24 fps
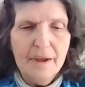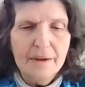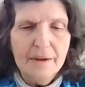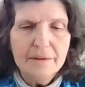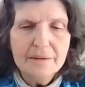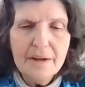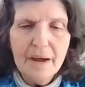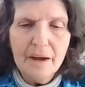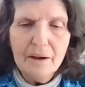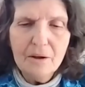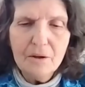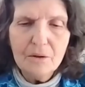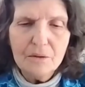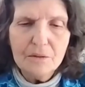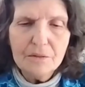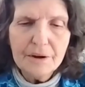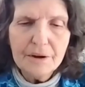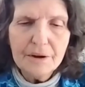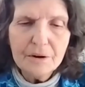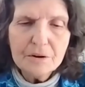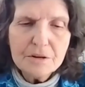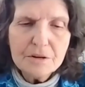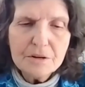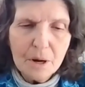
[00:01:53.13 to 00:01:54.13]
Now,
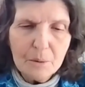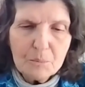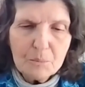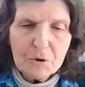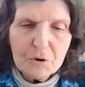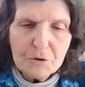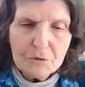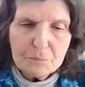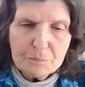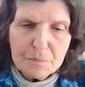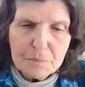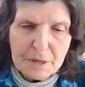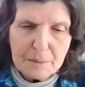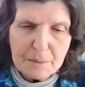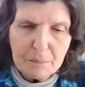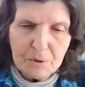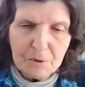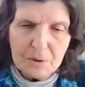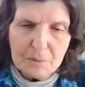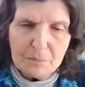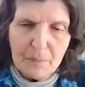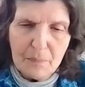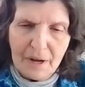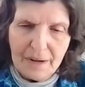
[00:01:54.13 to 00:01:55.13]
there are a number of
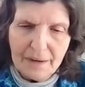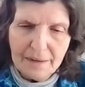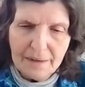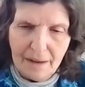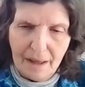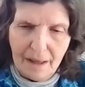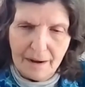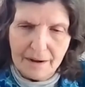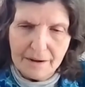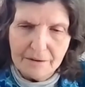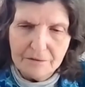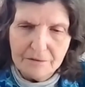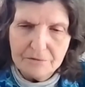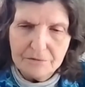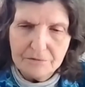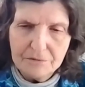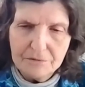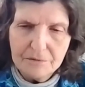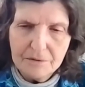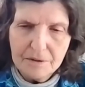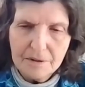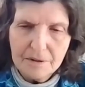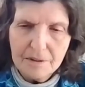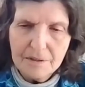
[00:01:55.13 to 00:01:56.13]
people in my life
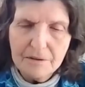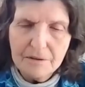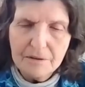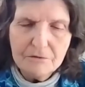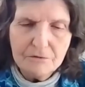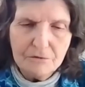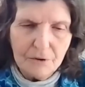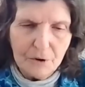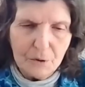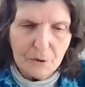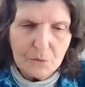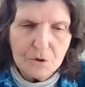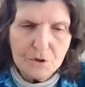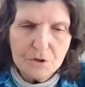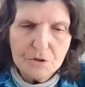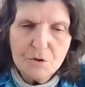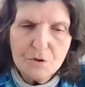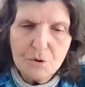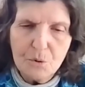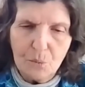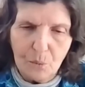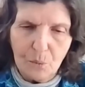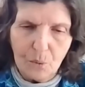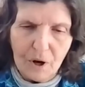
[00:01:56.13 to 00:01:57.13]
that
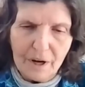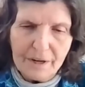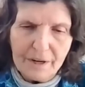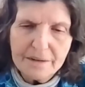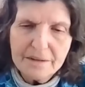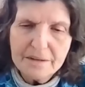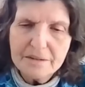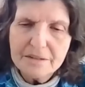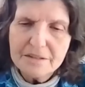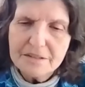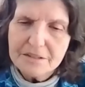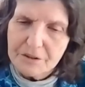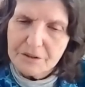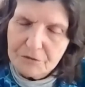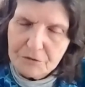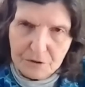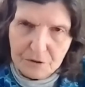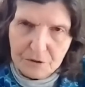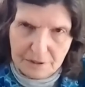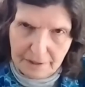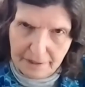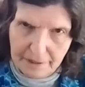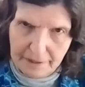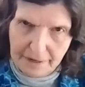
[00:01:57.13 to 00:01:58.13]
voted quite
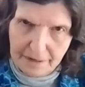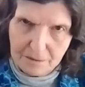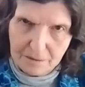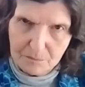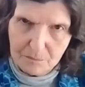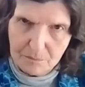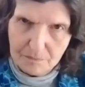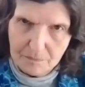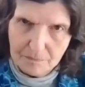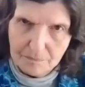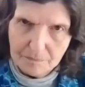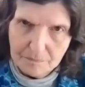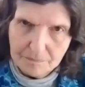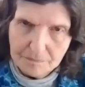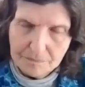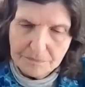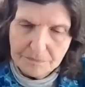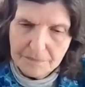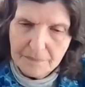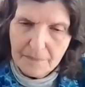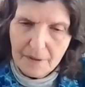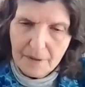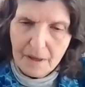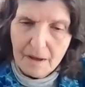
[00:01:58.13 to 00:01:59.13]
differently.
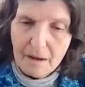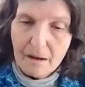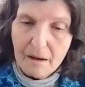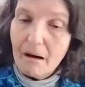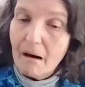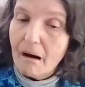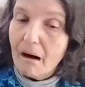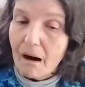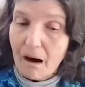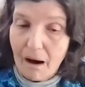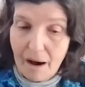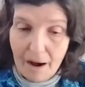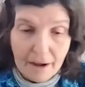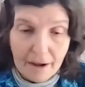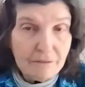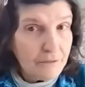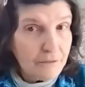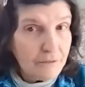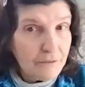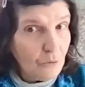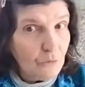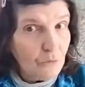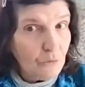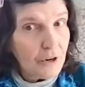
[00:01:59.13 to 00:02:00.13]
I
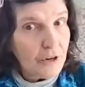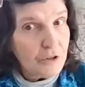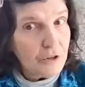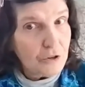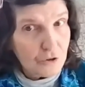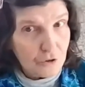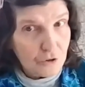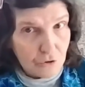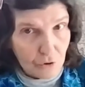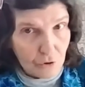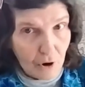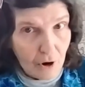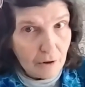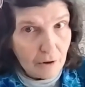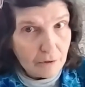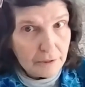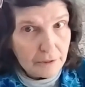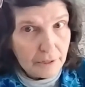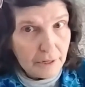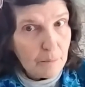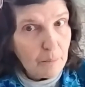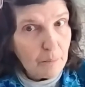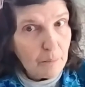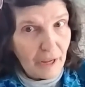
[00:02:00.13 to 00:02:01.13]
feel very
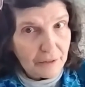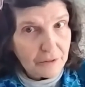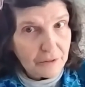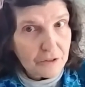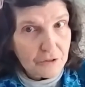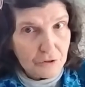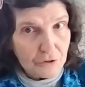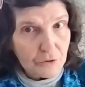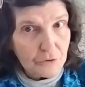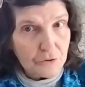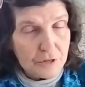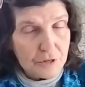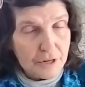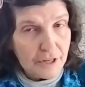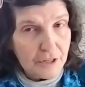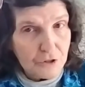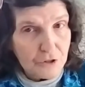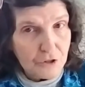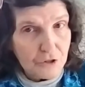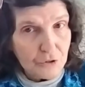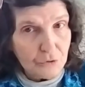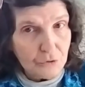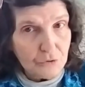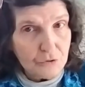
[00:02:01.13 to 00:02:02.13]
strongly about certain
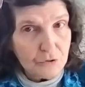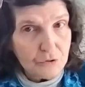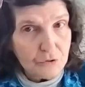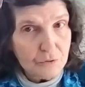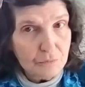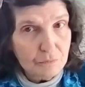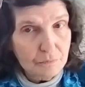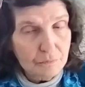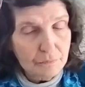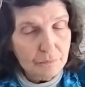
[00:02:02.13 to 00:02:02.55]
issues.